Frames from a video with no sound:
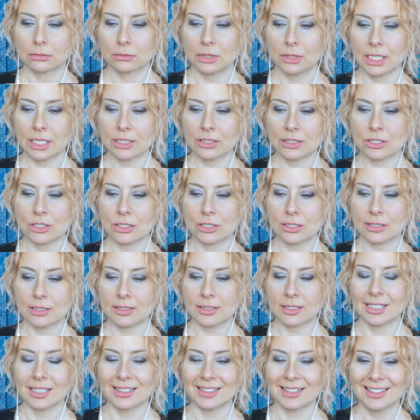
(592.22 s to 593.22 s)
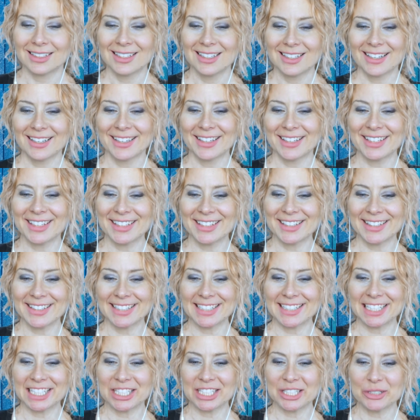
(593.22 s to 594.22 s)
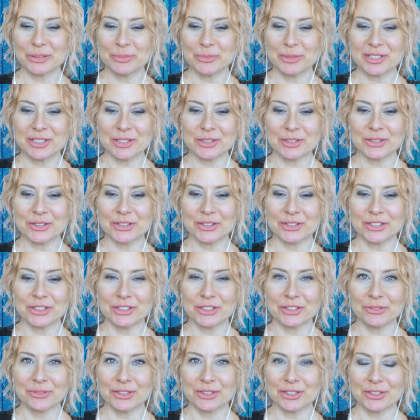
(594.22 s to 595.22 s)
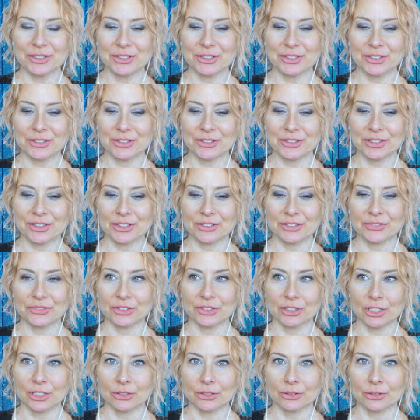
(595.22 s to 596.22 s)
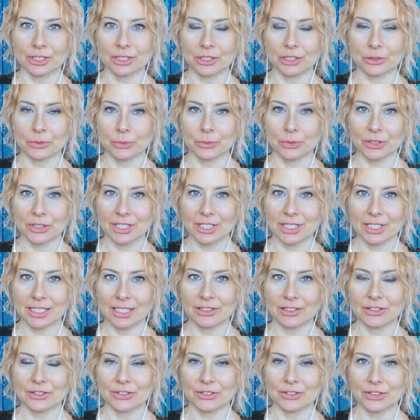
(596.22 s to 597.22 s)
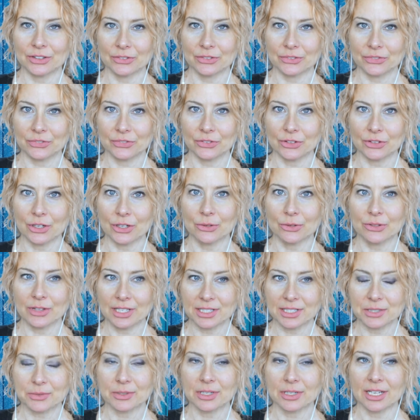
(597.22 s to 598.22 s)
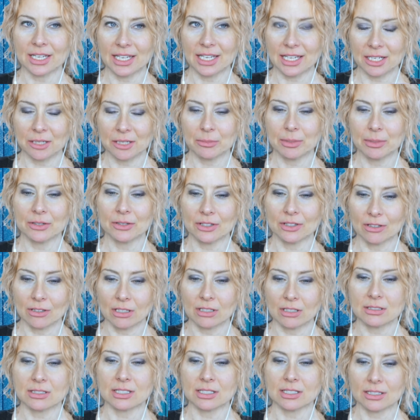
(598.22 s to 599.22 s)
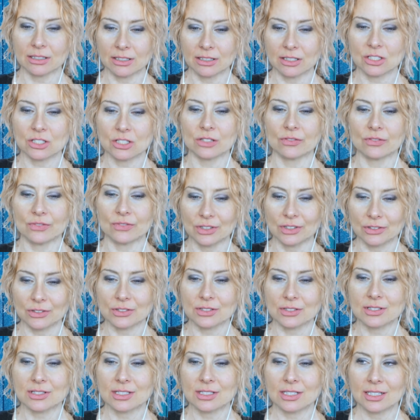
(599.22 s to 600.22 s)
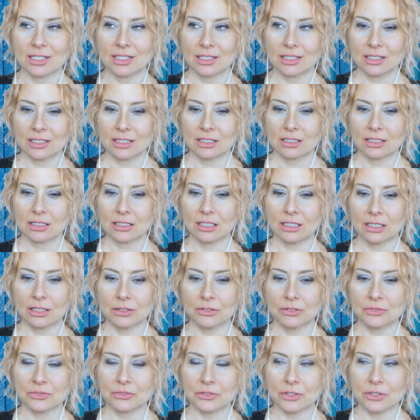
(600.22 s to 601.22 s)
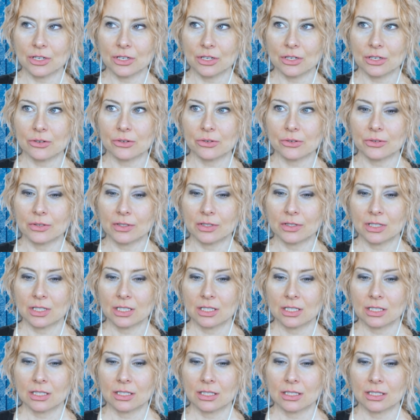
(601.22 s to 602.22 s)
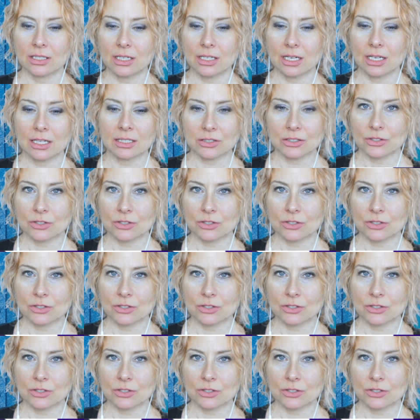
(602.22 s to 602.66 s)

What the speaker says: Yeah, she says, I get like humans are, you know, when you're in the flow, like you're working and you're in the flow, that's what I get about her hunting. Like she feels in the flow, not